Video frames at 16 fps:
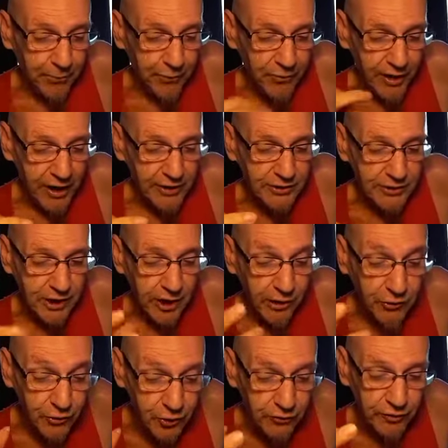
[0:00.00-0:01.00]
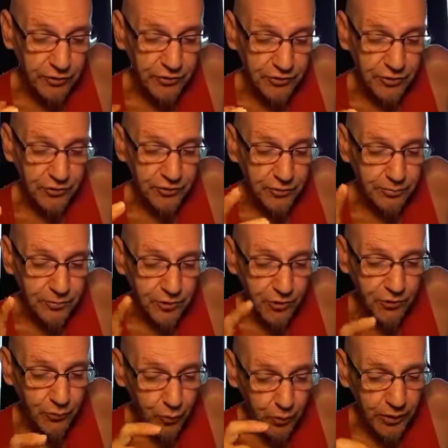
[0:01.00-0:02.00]
their action on our nervous system to
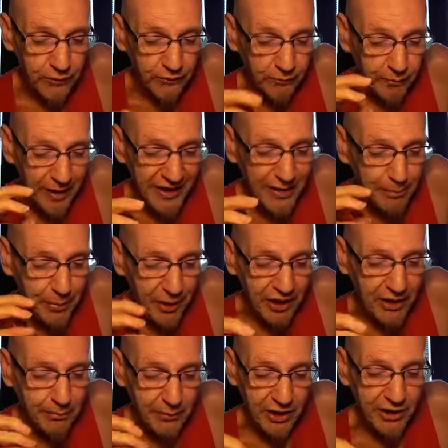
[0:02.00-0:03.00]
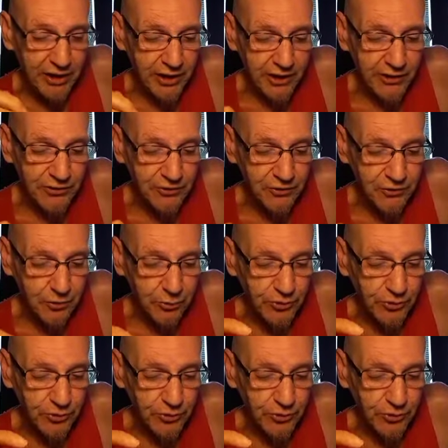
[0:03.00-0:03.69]
the one of many pain medications,